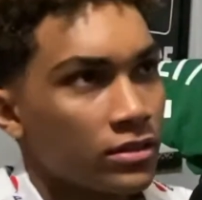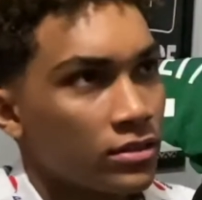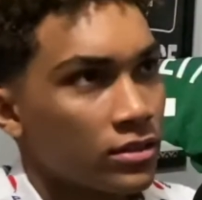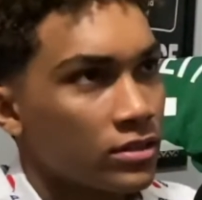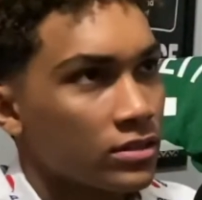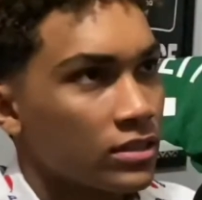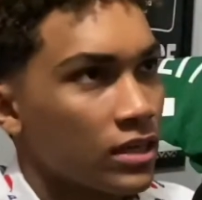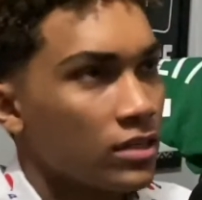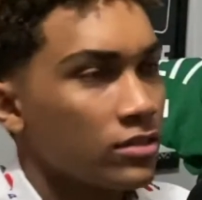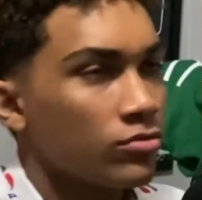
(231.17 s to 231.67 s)

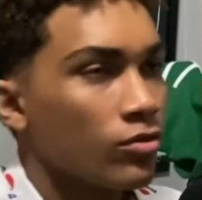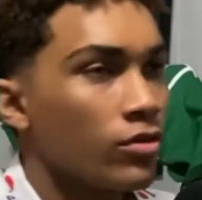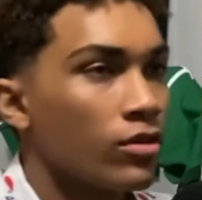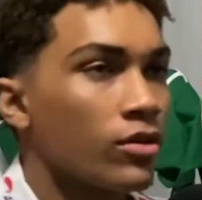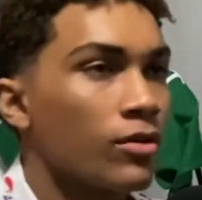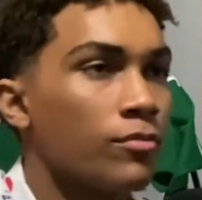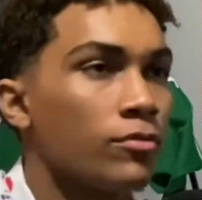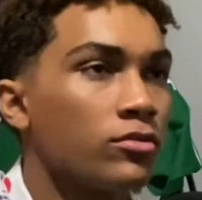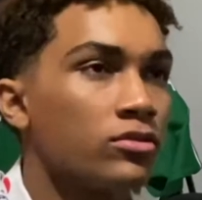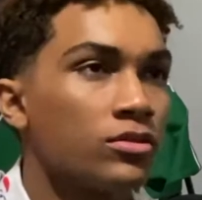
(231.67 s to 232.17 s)
because that's one of
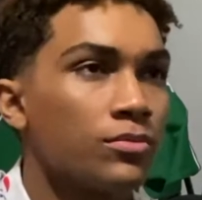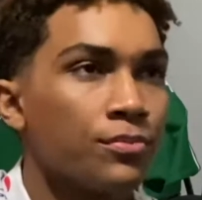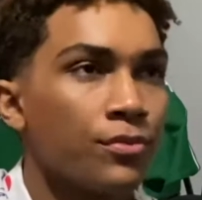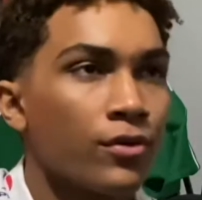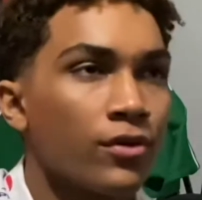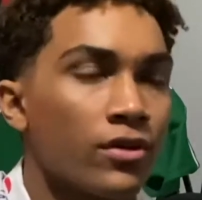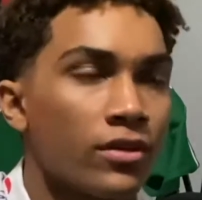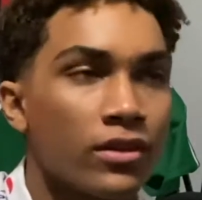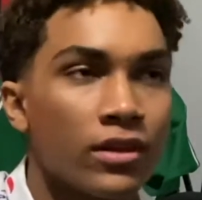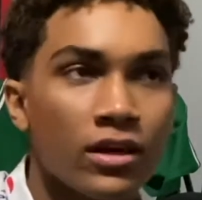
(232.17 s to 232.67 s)
the most
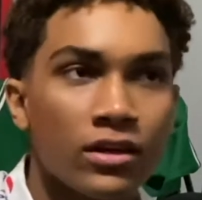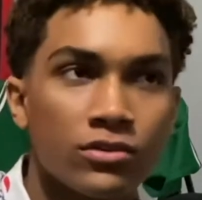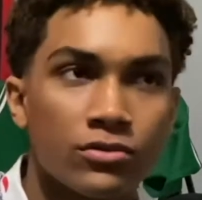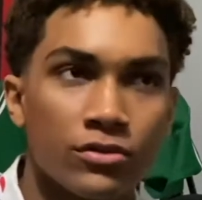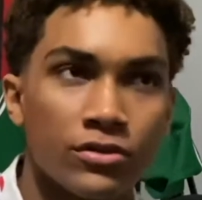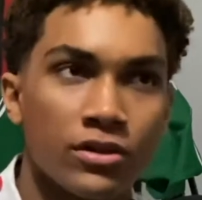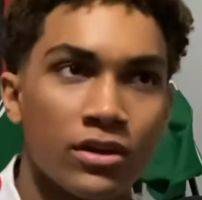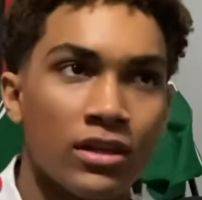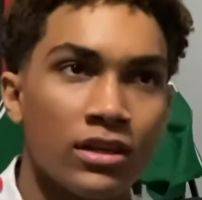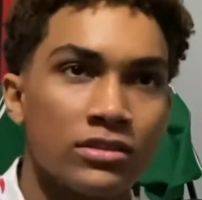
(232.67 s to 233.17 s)
important things
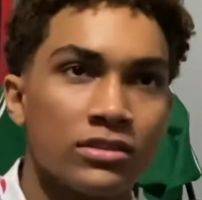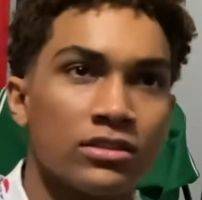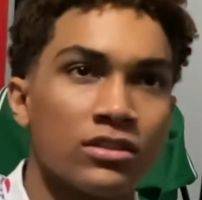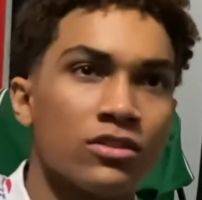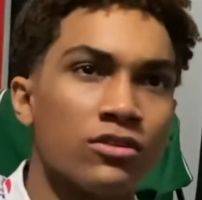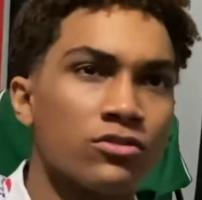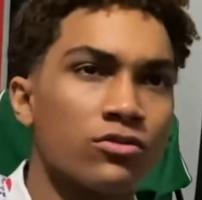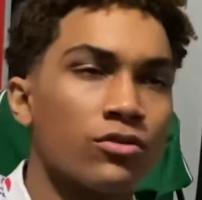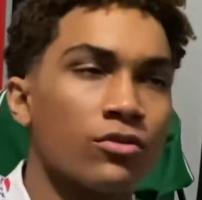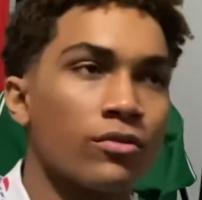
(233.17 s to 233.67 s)
when you're
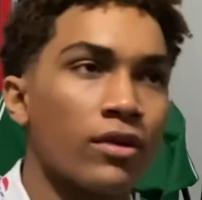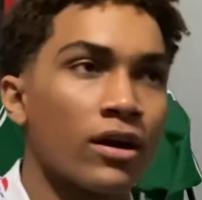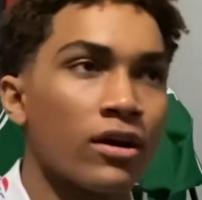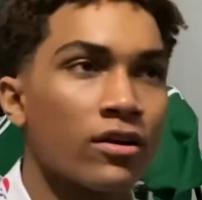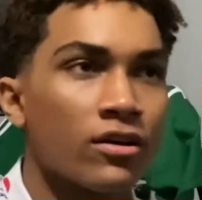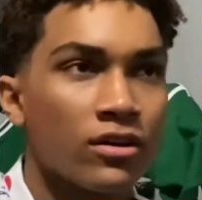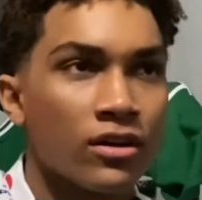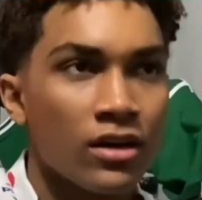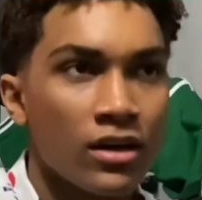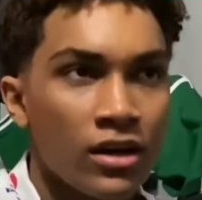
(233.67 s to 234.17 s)
listening to a
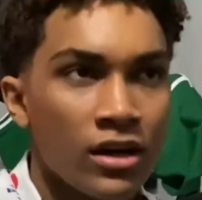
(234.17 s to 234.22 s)
record.